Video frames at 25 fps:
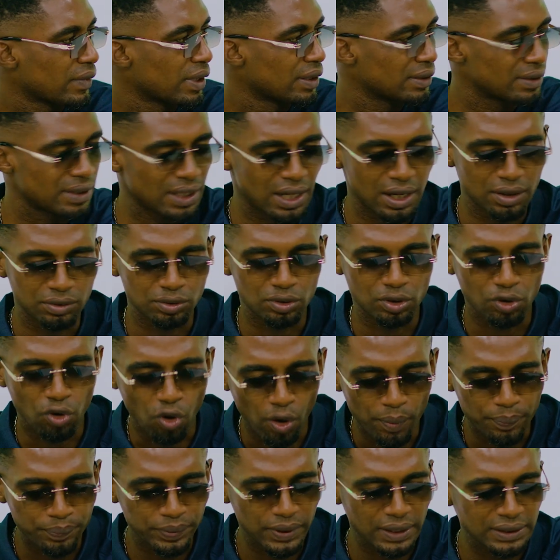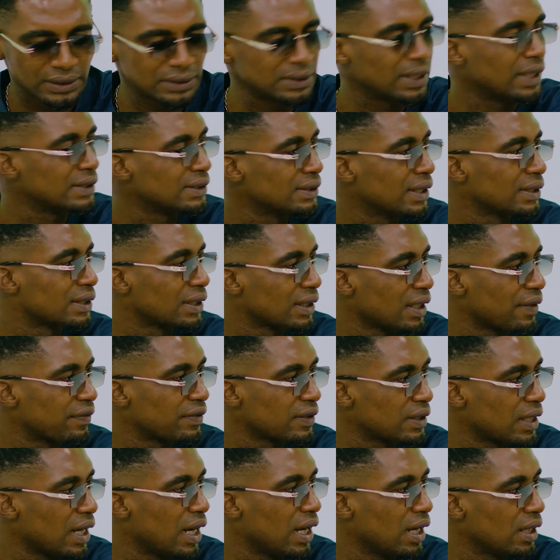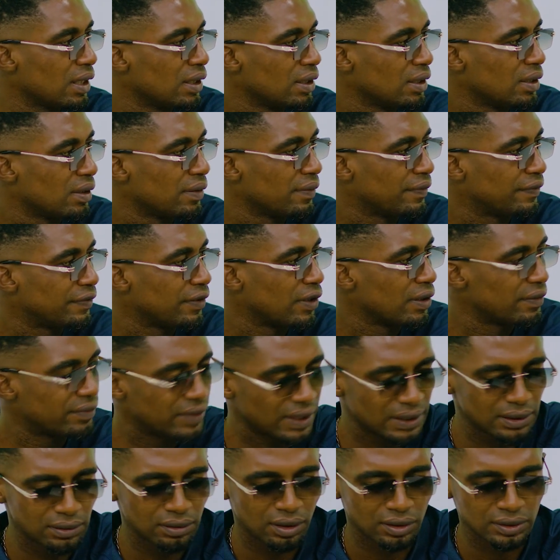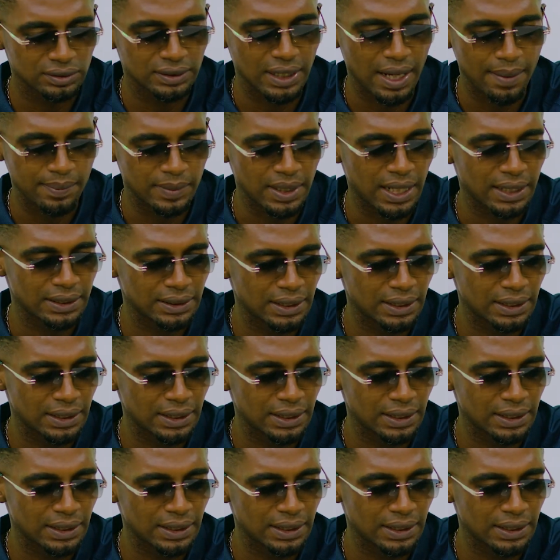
now comparing Nigeria South Africa for a very long time now,